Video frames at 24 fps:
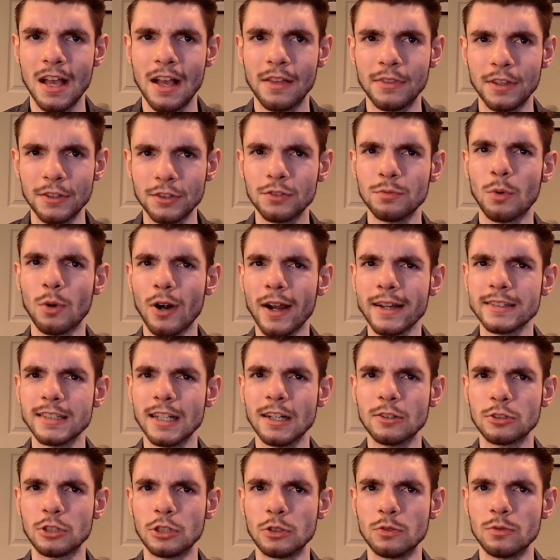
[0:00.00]
This is where I
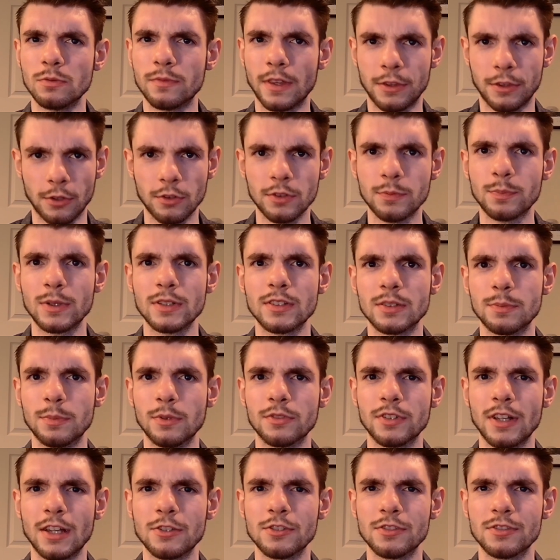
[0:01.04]
tell you that those
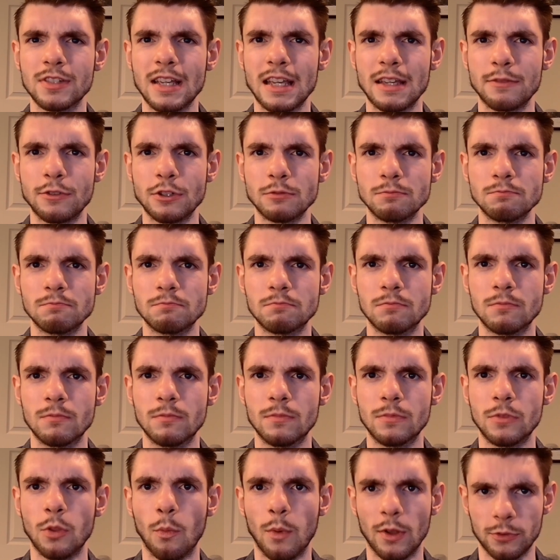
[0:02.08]
principles I just gave you,
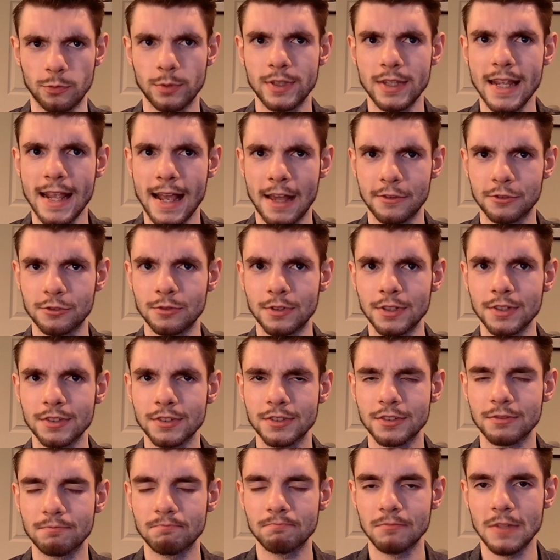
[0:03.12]
the ones with the
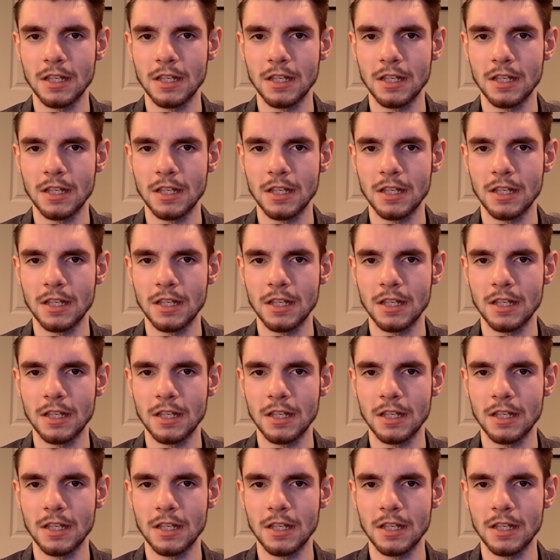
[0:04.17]
asterisks,